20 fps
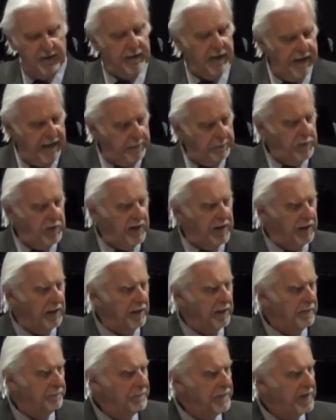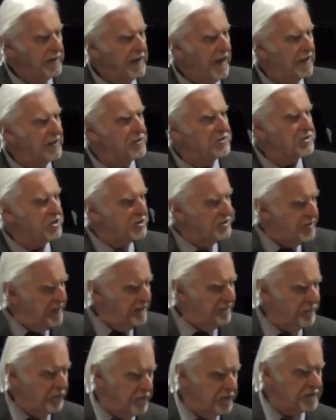Amen. Now, there's a
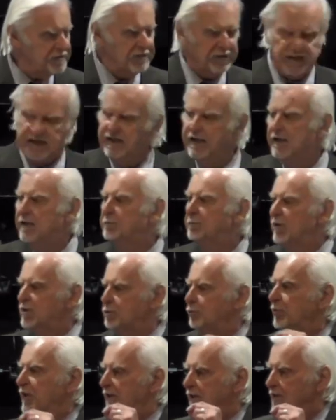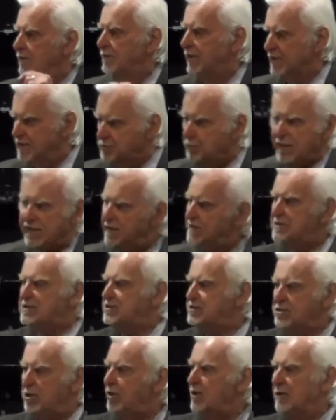difference again between, that's why this
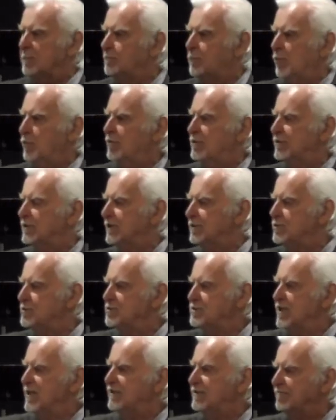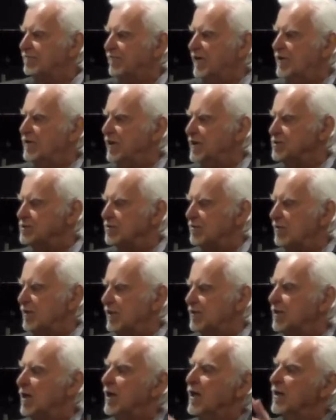is all important to understand the foundation of
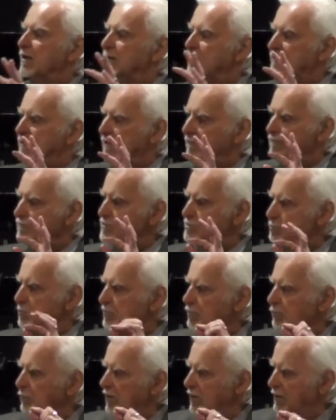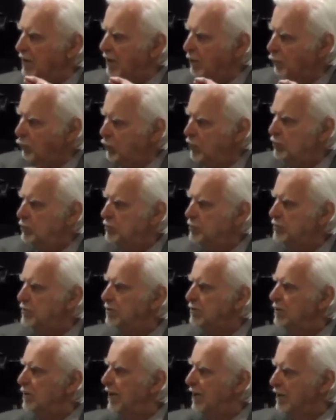it. the difference between a wound
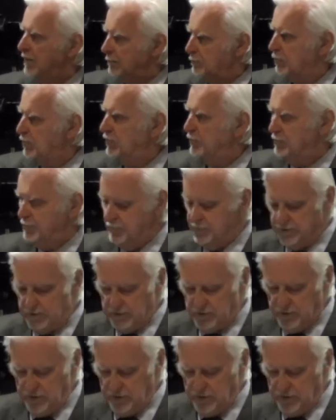and a bruise.